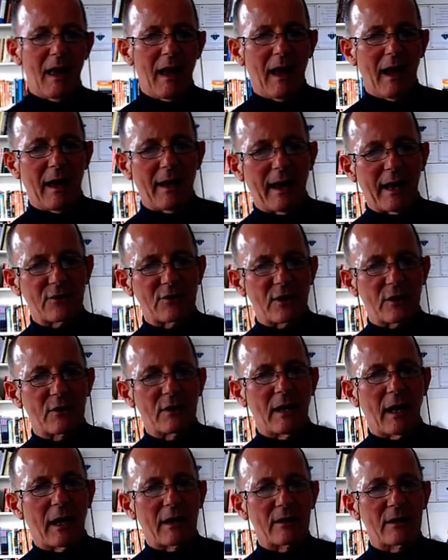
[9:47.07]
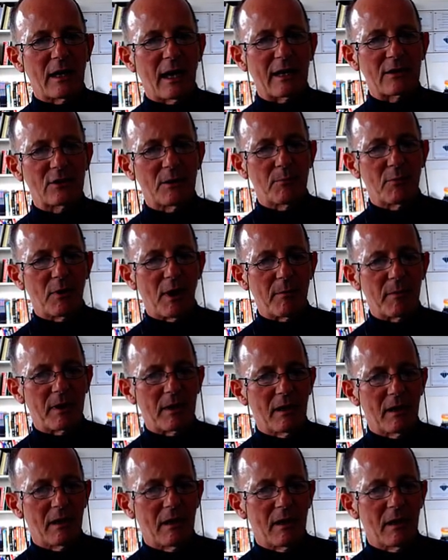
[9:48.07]
And actually I could actually
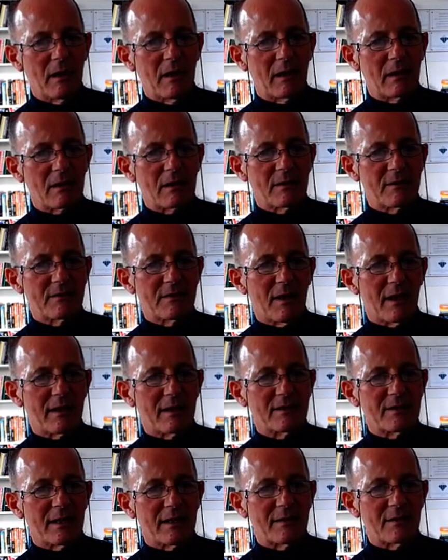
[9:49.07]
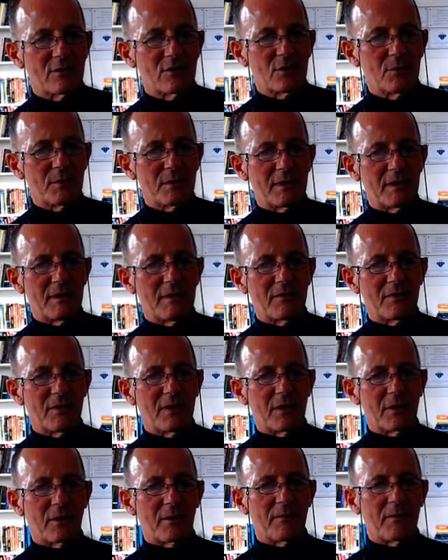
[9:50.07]
probably consolidate the two of these
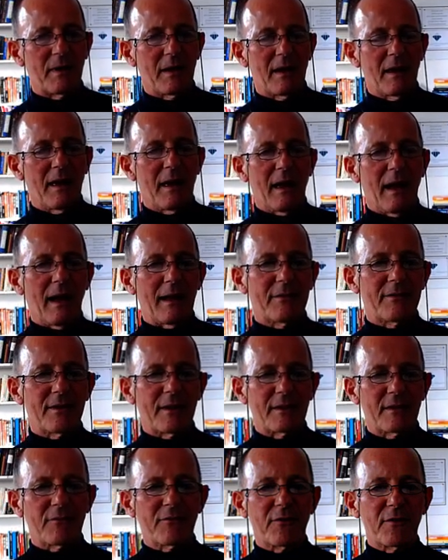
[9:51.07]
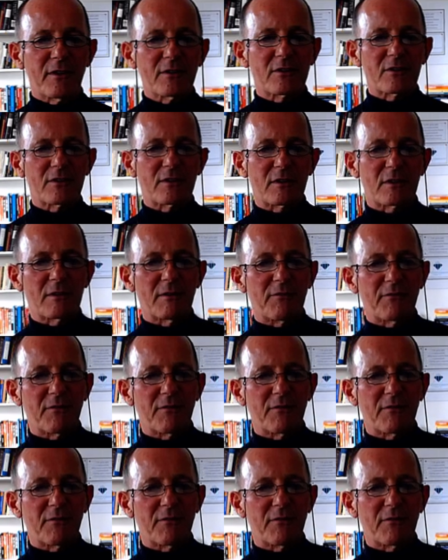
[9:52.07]
here and say the first